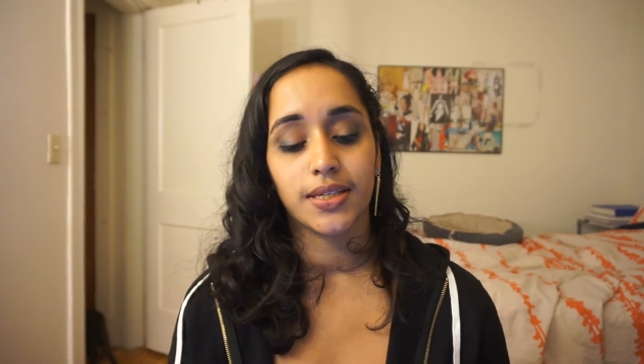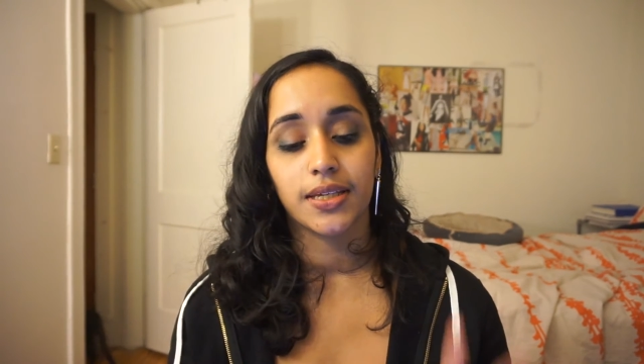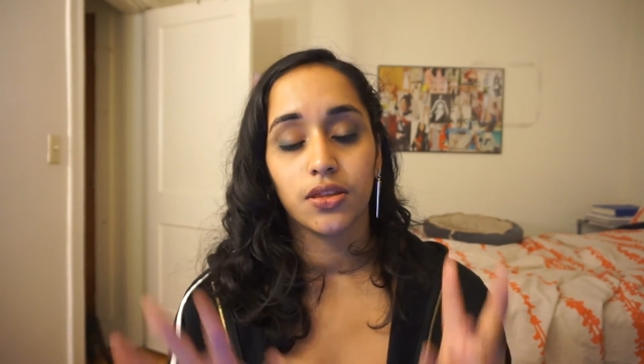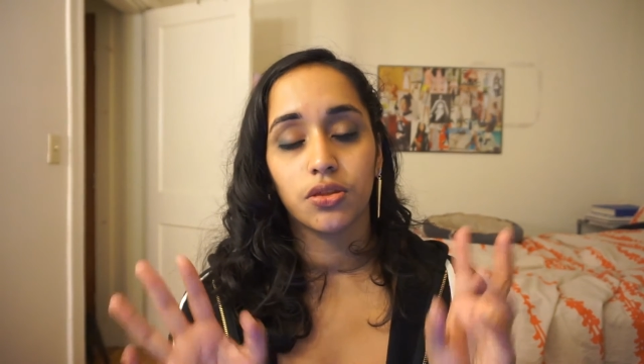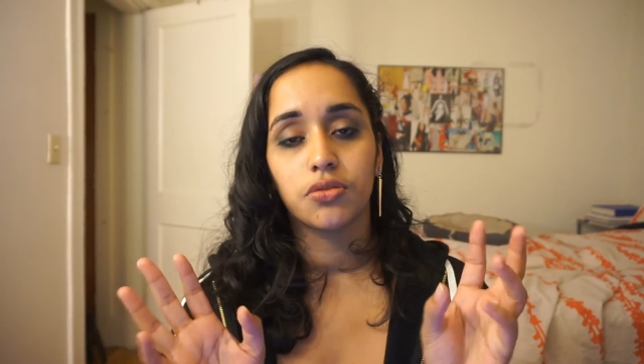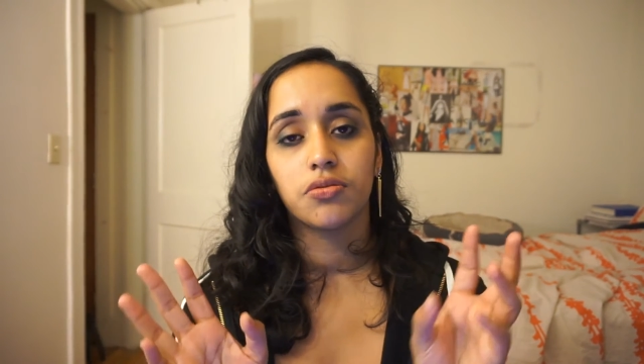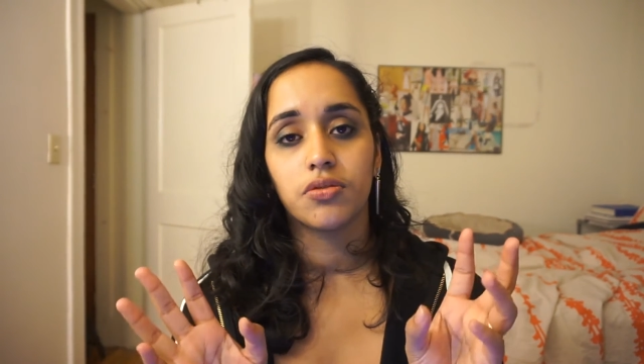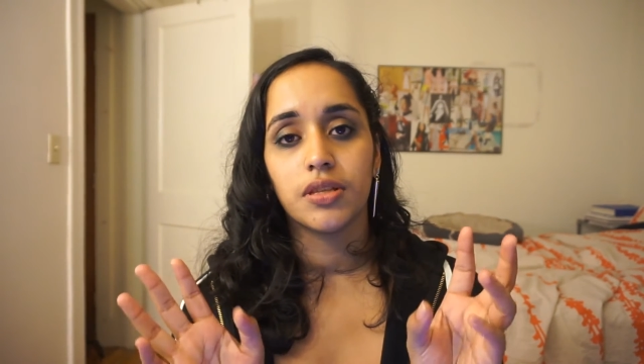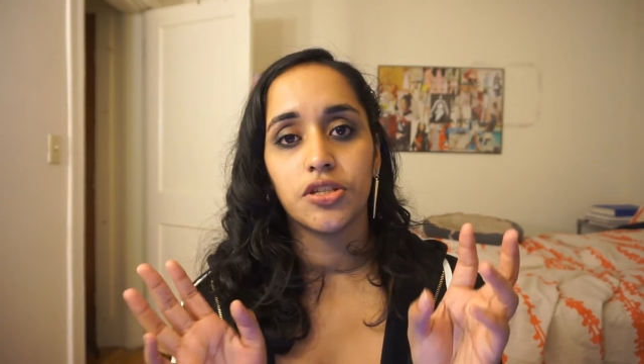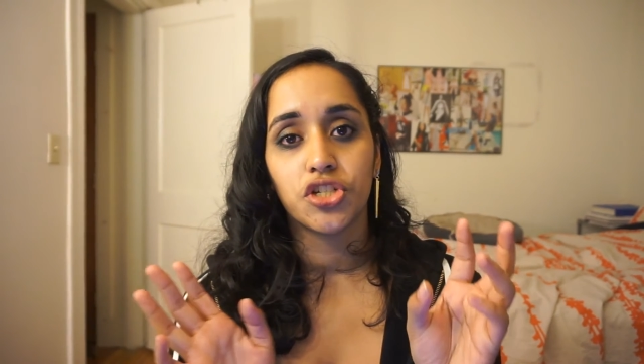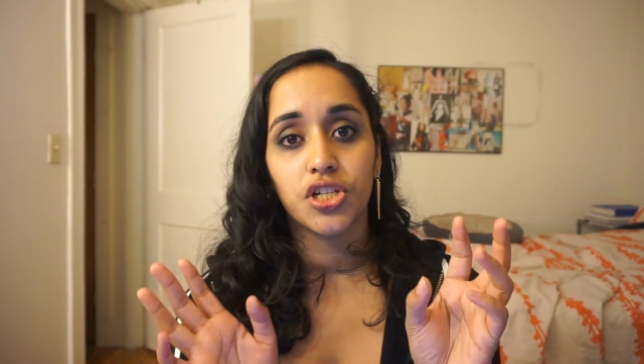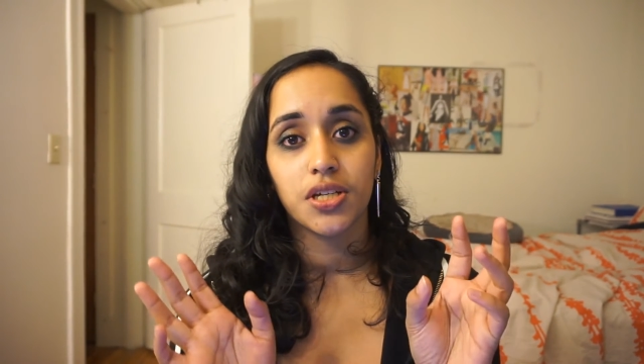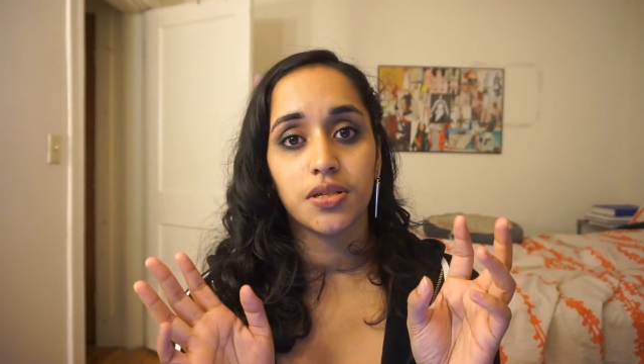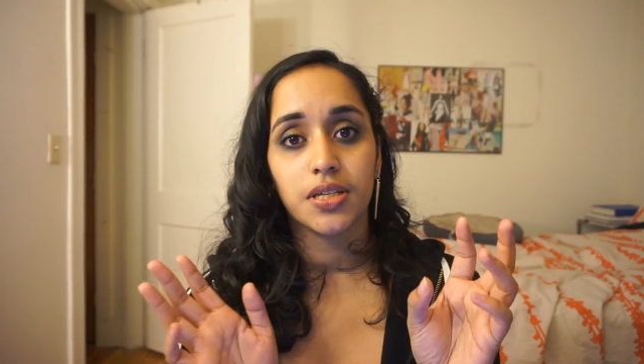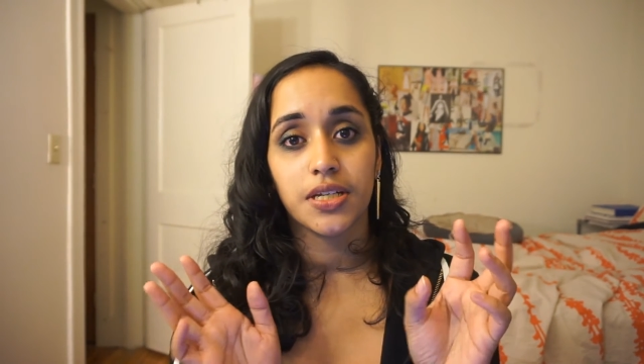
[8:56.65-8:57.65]
Like
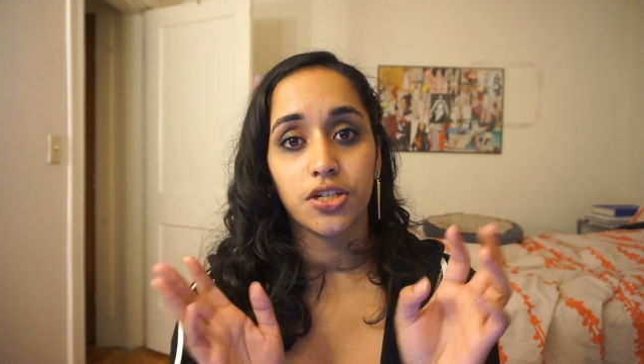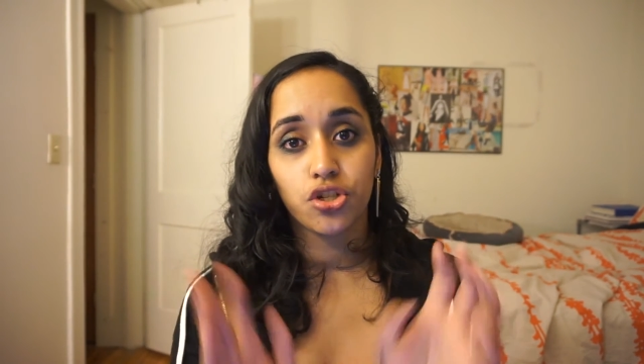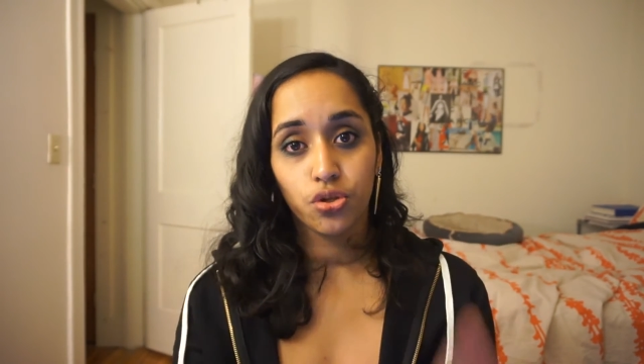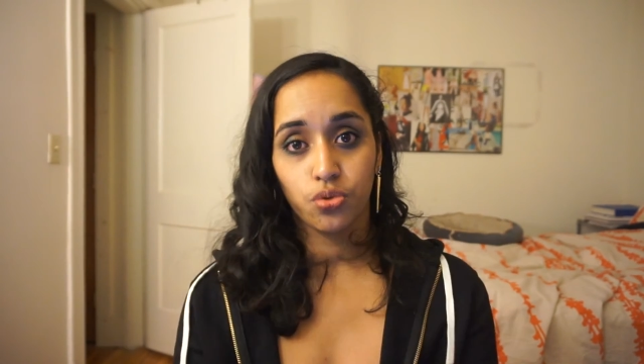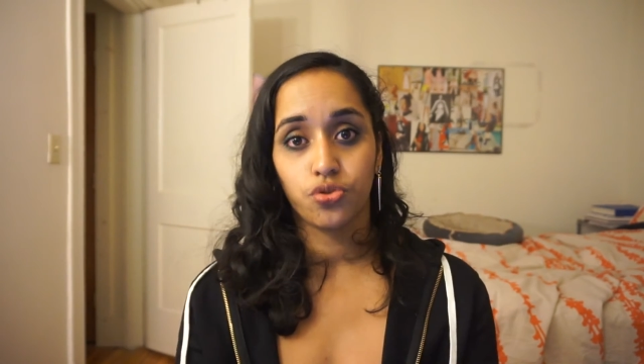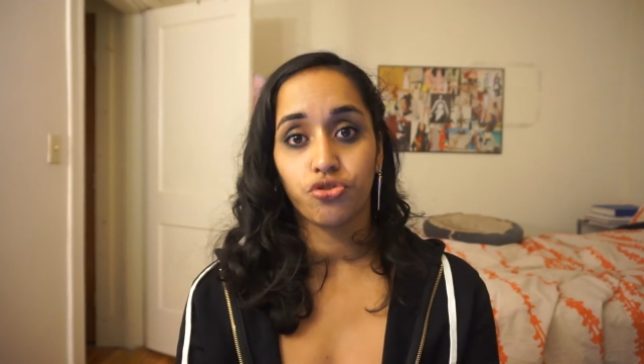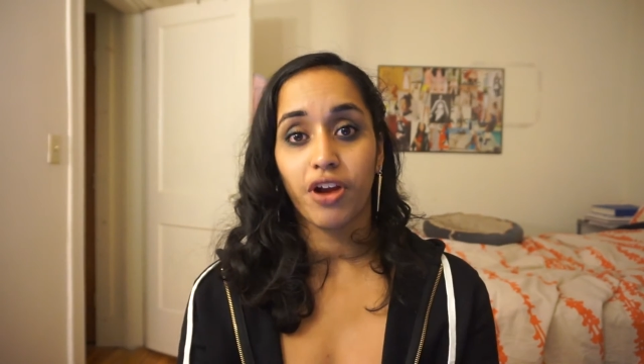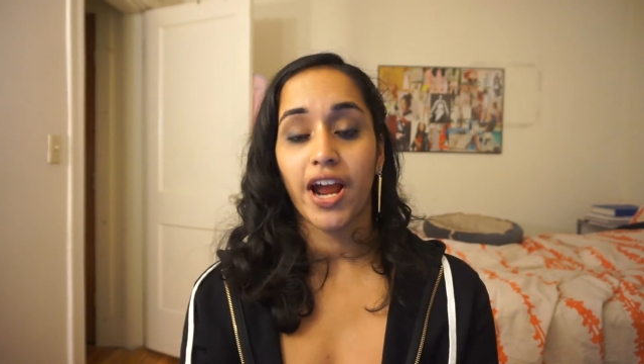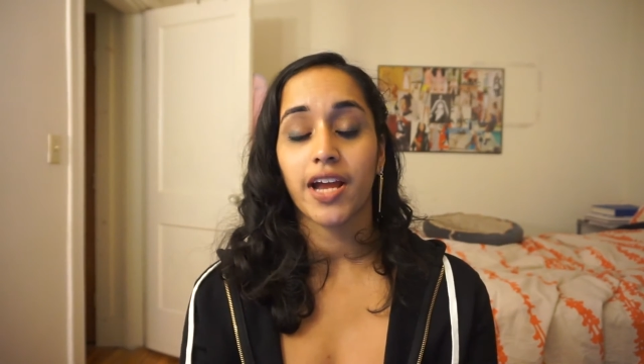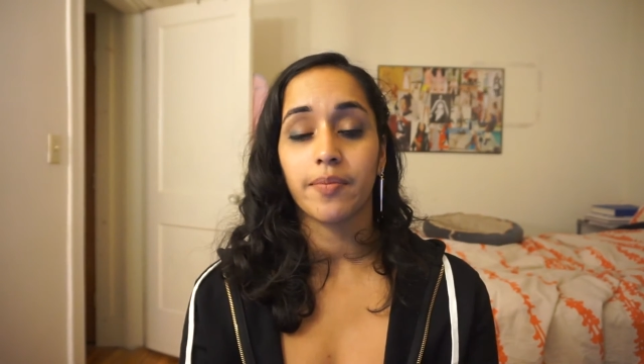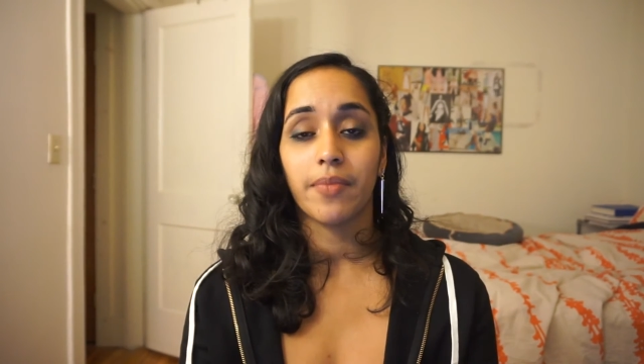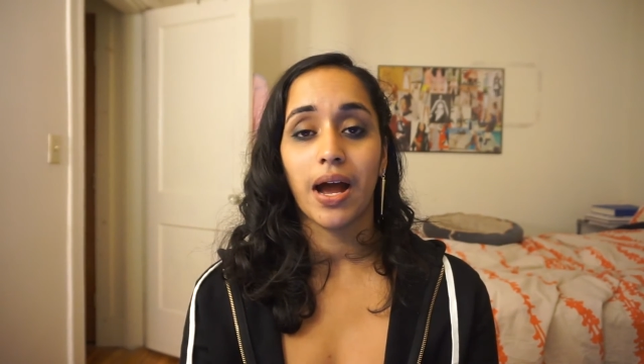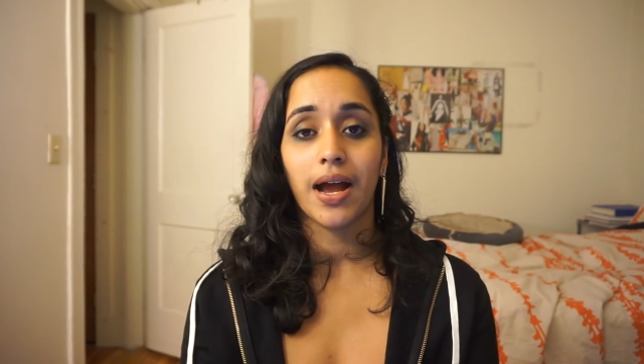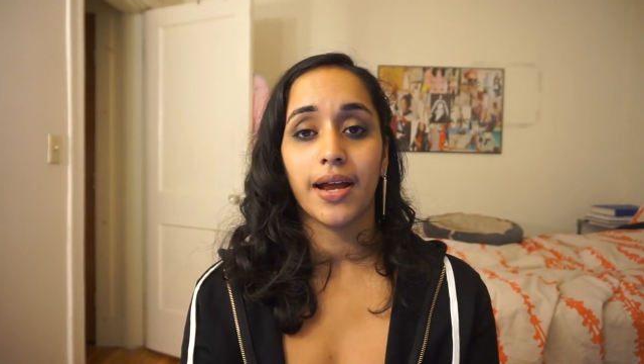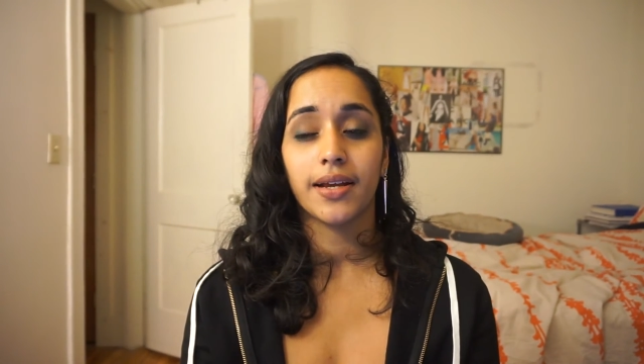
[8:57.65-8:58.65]
she is a two-track
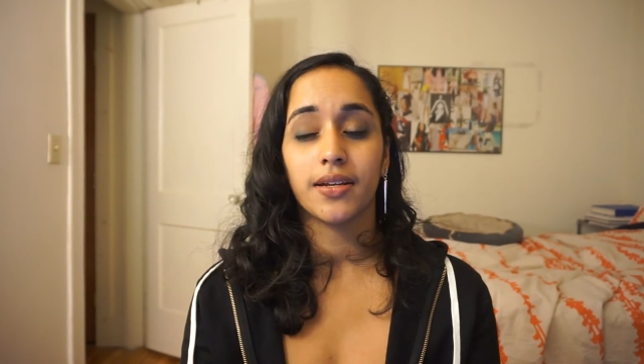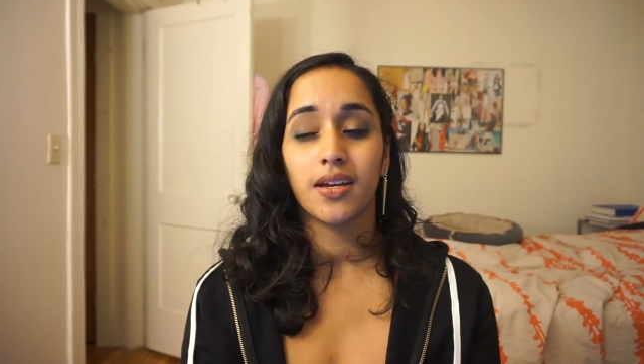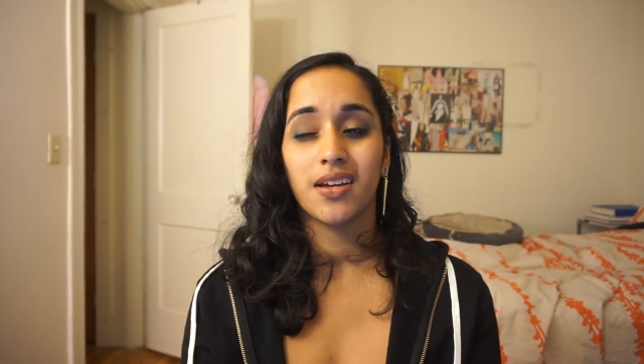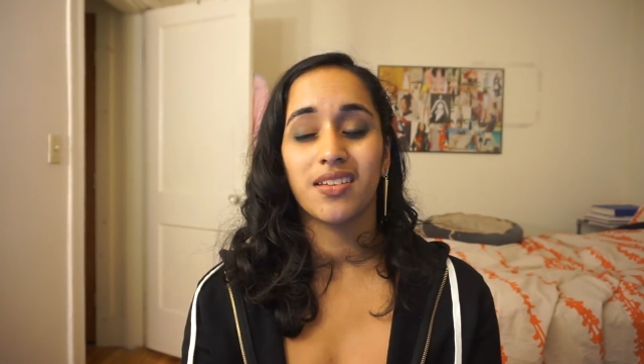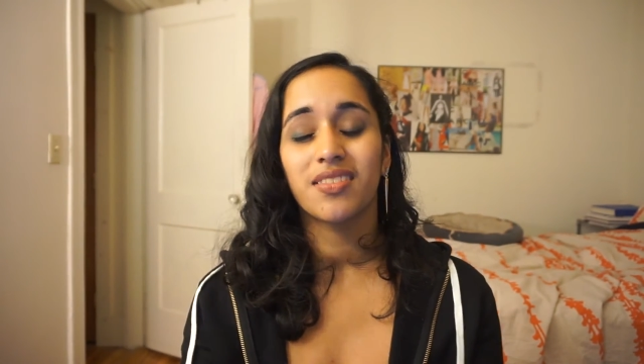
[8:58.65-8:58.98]
mind